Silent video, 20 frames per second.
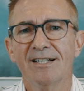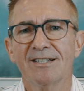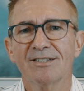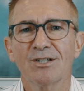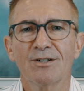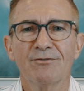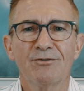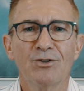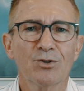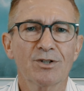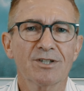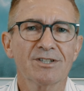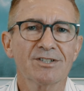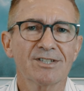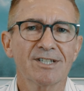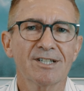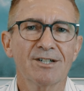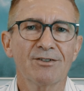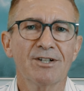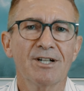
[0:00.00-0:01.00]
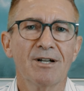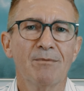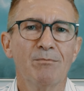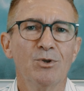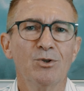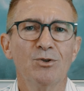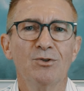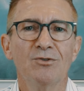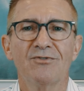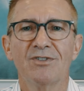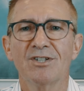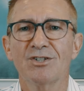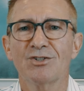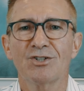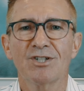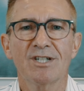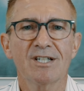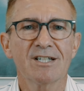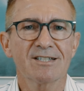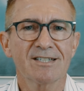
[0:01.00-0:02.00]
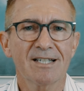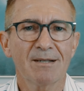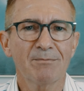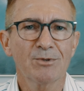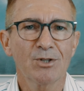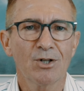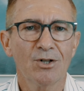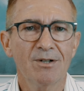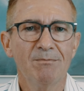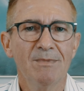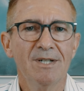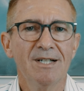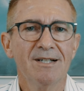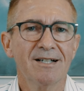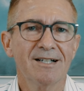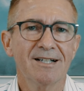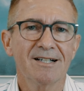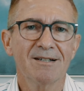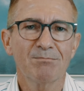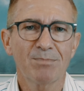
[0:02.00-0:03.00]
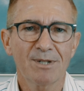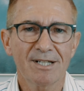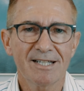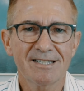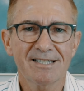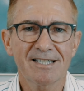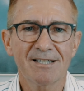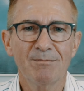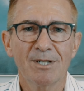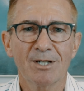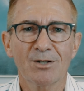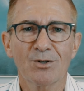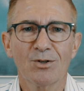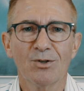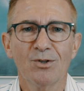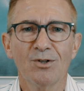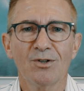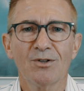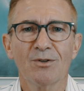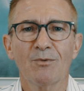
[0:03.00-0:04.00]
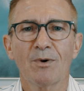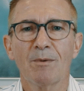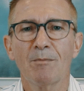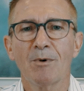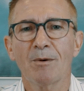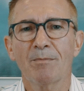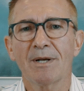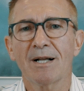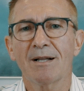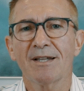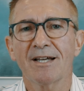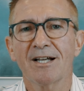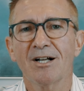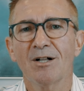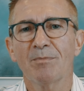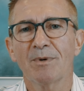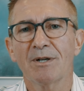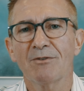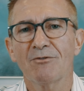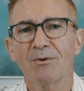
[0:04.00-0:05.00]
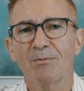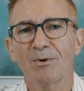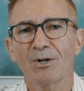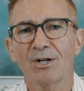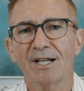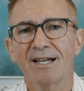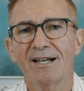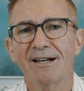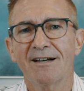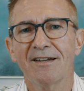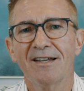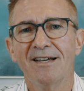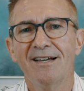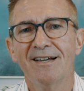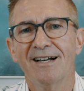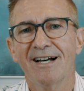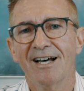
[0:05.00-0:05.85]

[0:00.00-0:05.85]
So if you're considering a move this year sometime, uh, please give me a call and we might be able to help everybody out.